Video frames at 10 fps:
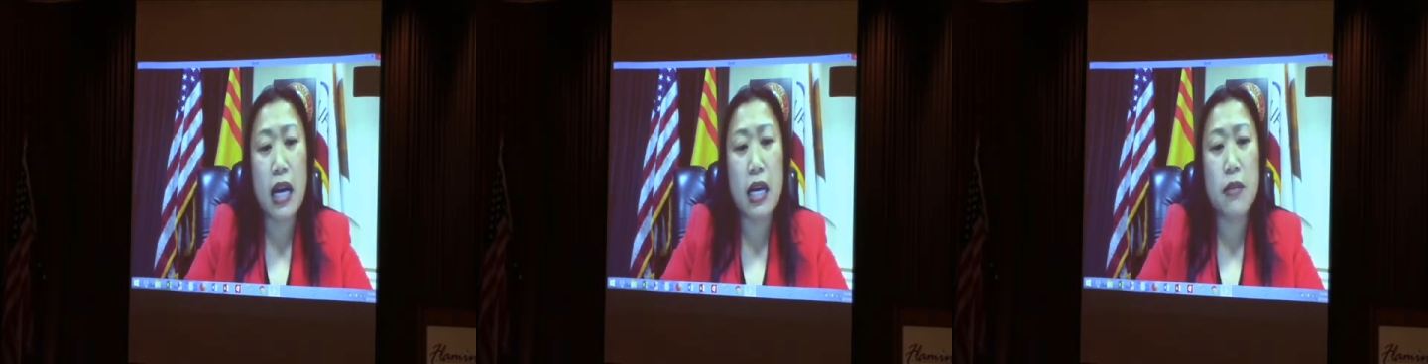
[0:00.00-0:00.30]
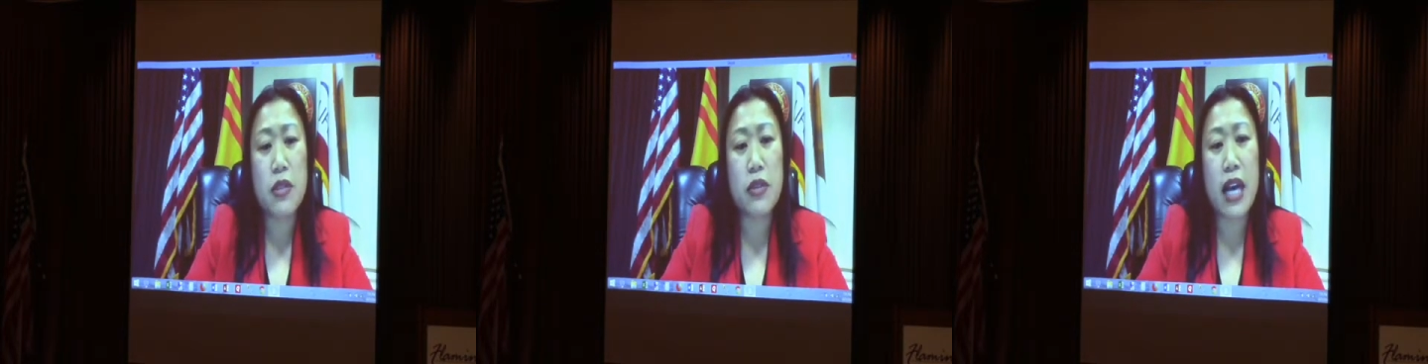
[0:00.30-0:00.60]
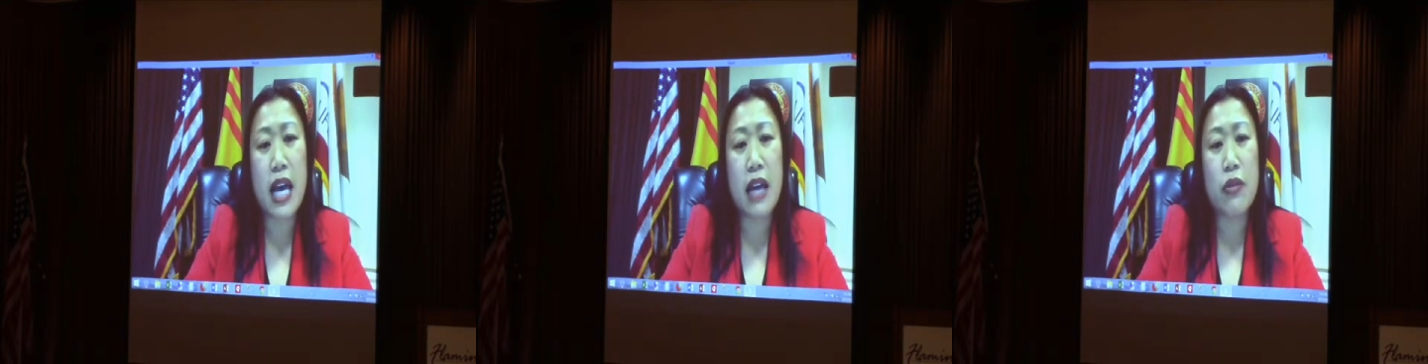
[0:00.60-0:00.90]
so
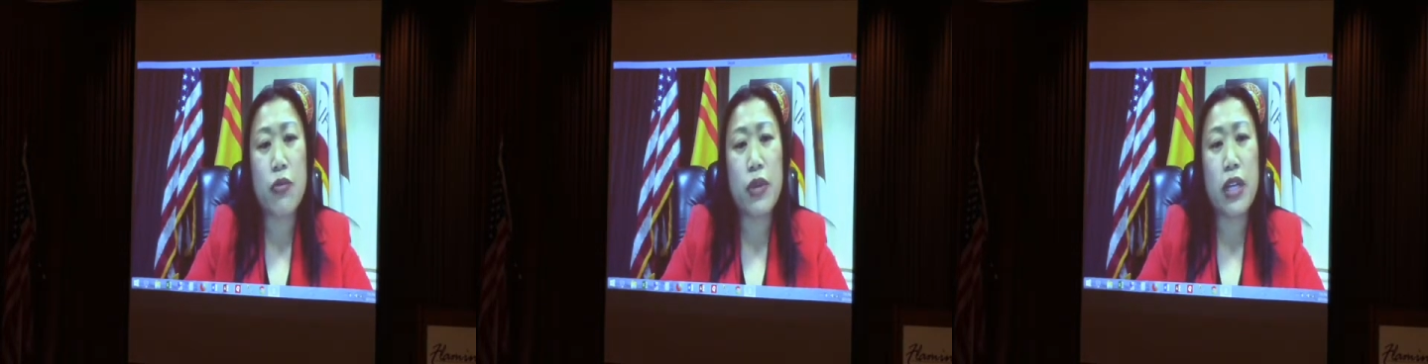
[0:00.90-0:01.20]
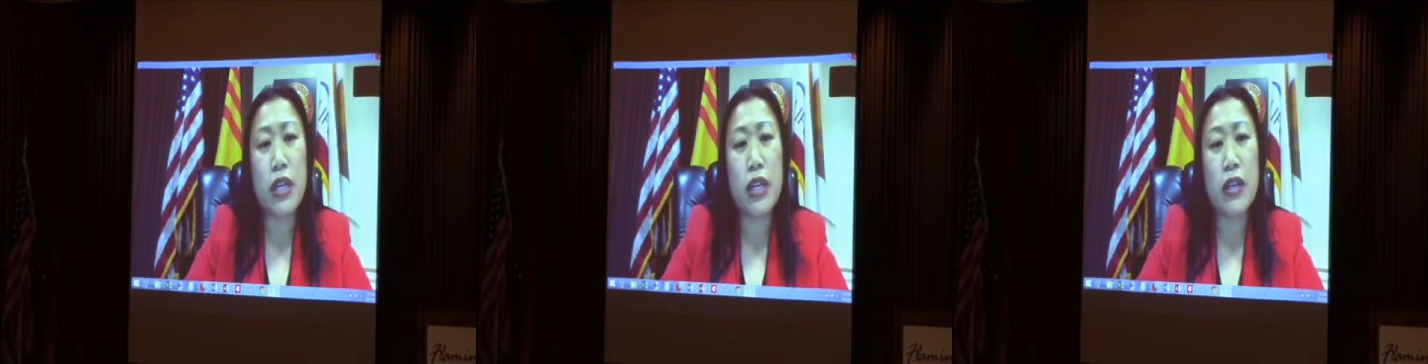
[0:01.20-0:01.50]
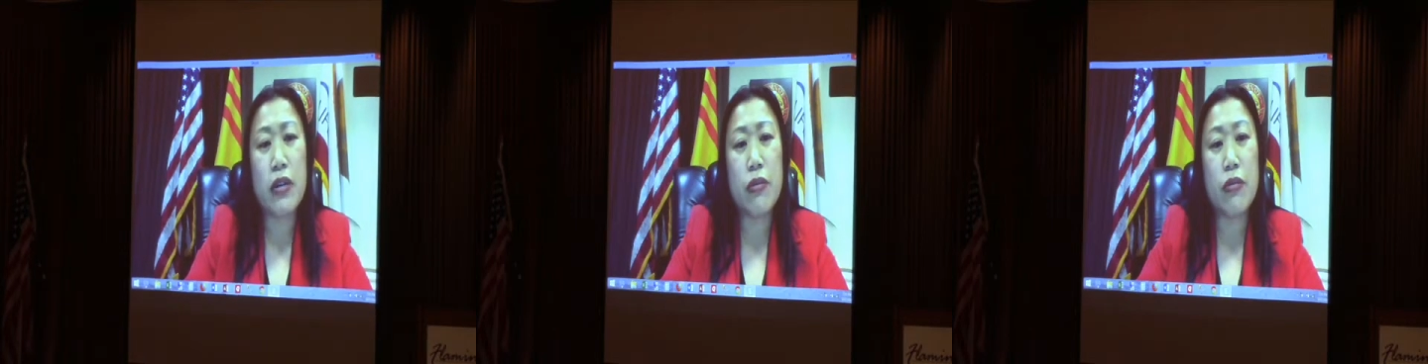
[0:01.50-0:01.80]
that we
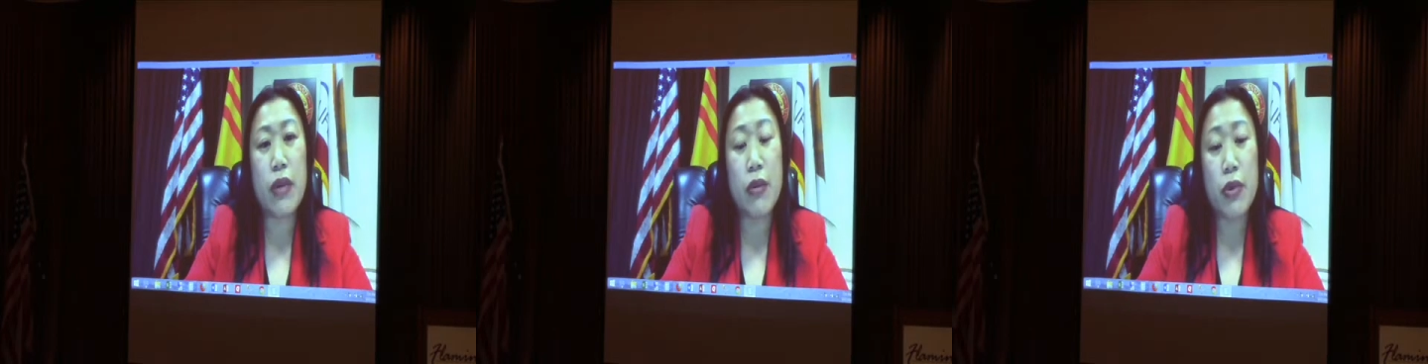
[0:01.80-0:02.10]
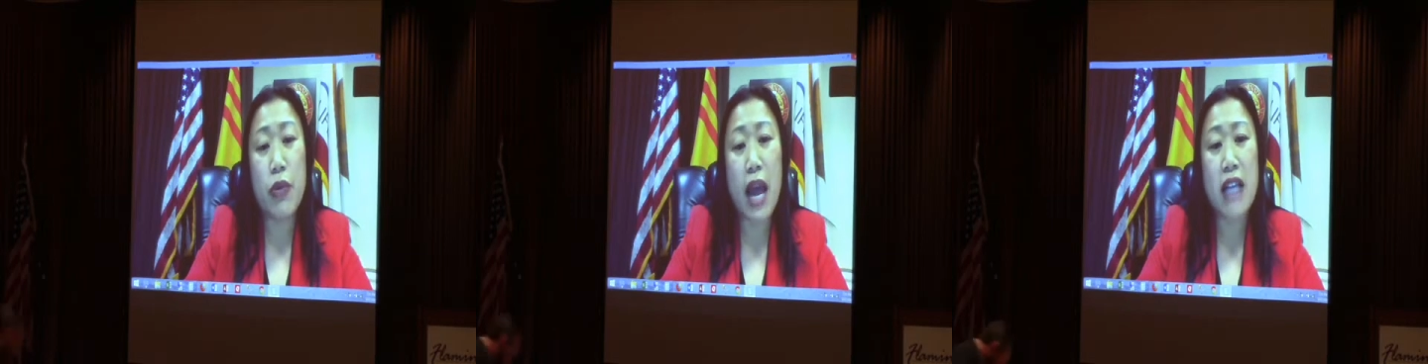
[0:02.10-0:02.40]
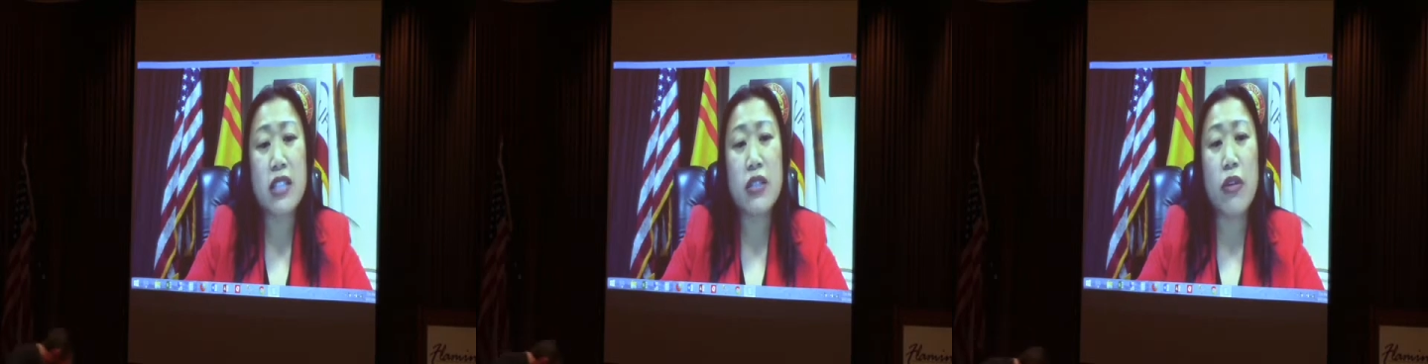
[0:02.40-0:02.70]
were
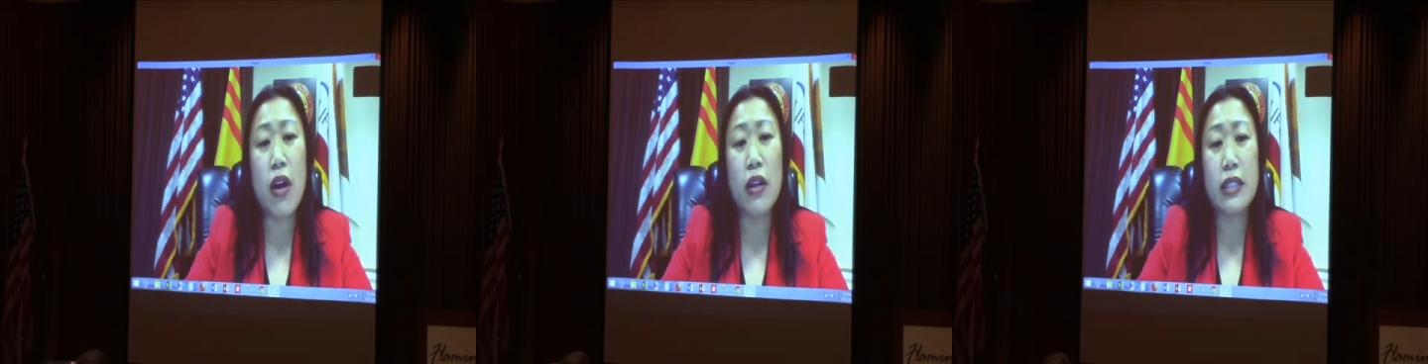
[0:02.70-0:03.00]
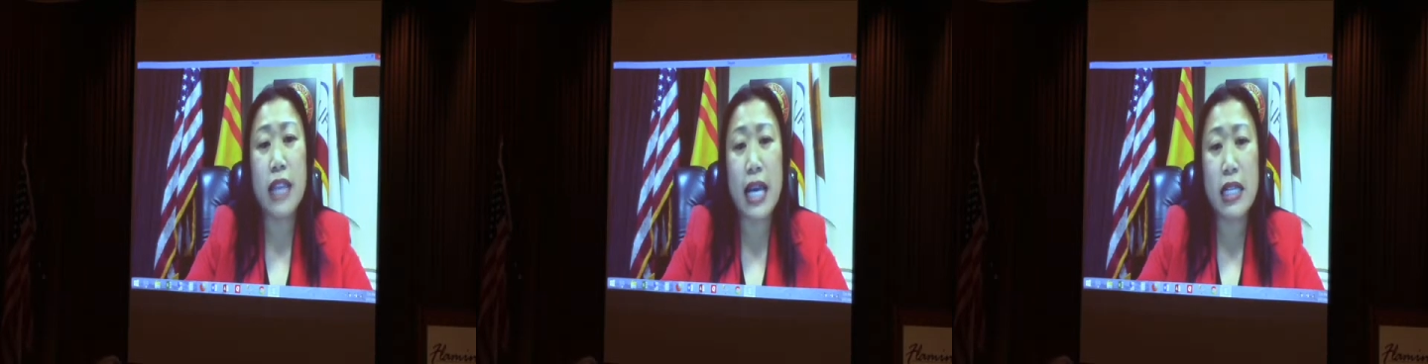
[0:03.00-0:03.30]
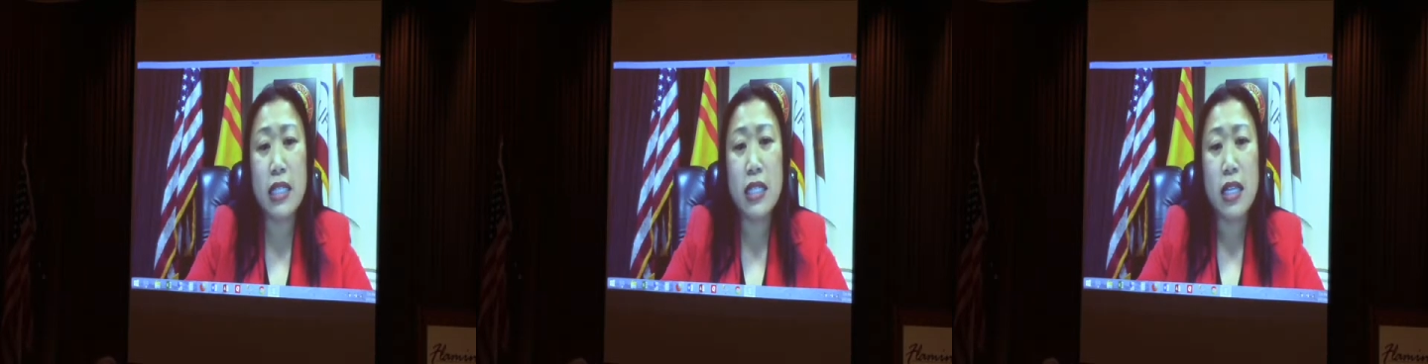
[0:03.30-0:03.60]
asked to all
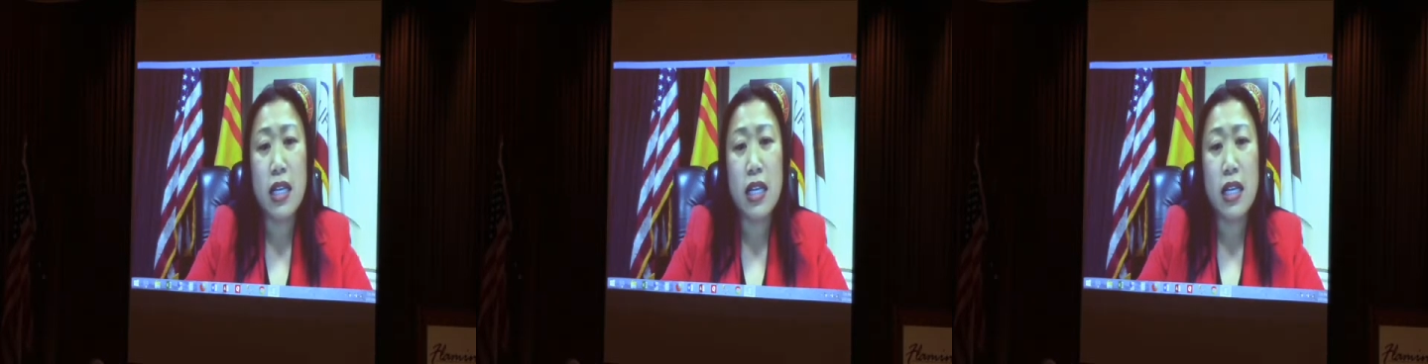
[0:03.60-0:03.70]
attend.